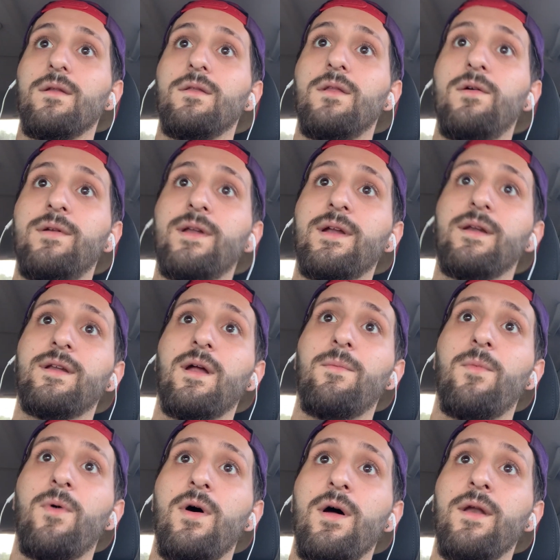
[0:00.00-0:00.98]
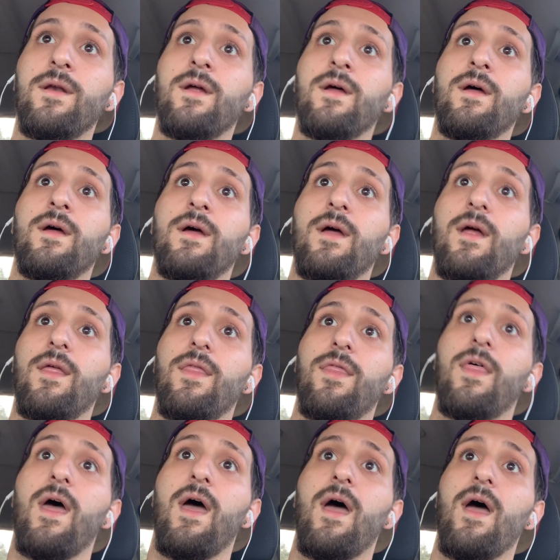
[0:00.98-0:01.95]
losing someone
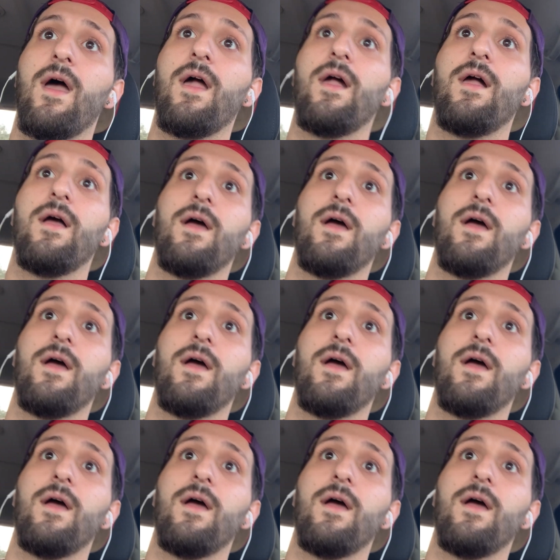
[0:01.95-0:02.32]
that